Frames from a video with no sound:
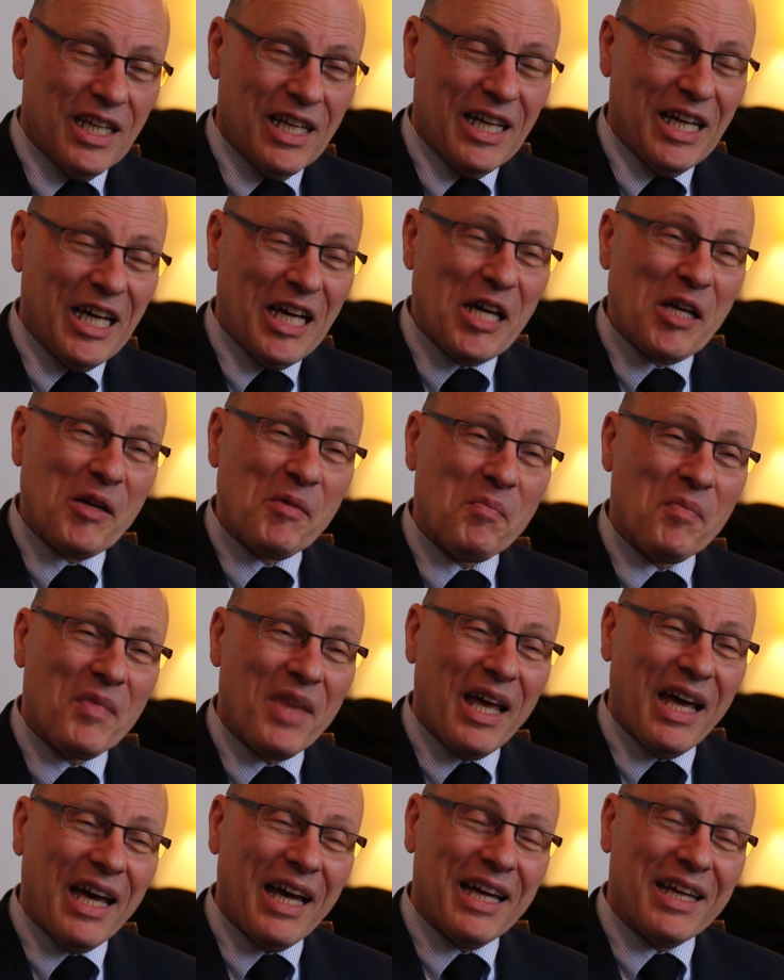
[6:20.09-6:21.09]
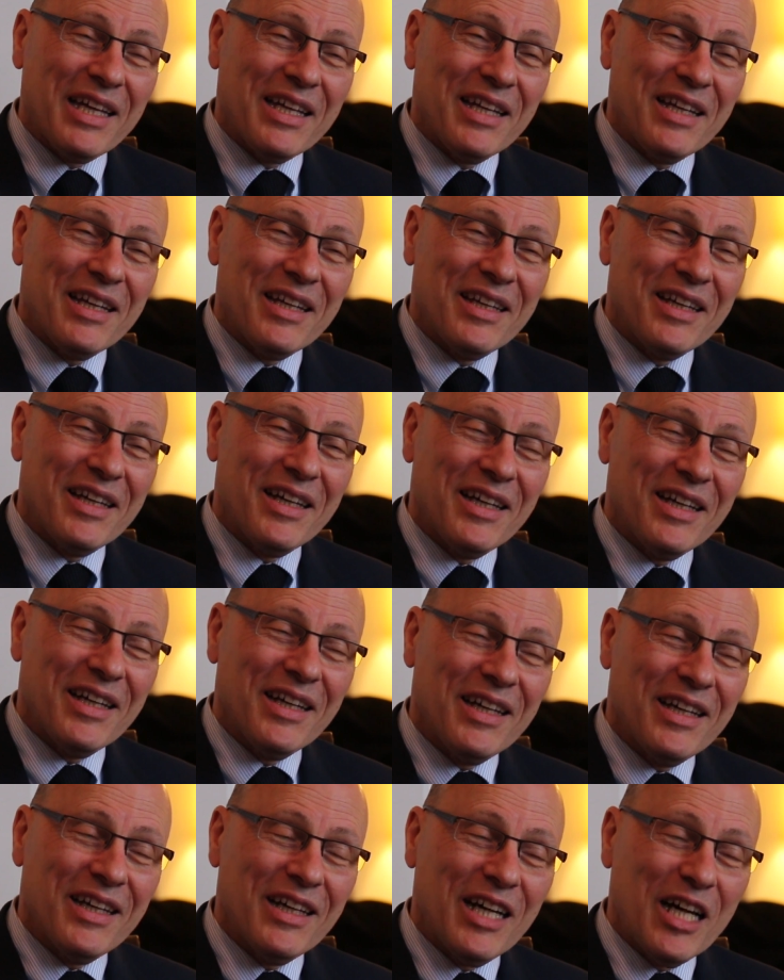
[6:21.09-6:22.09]
I
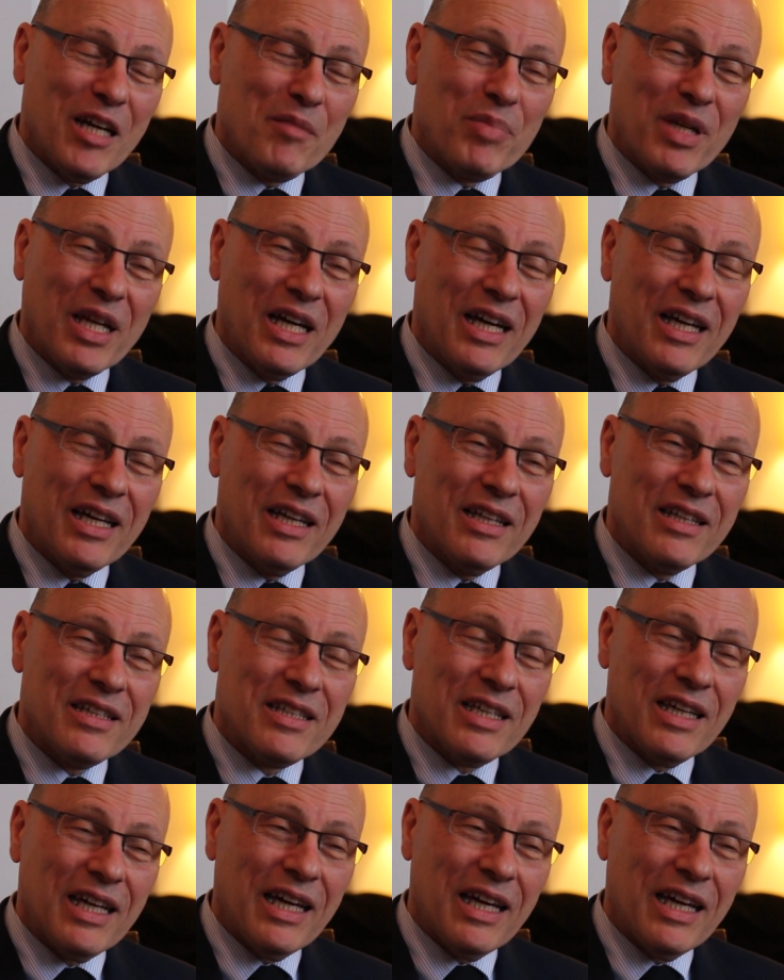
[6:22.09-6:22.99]
applied,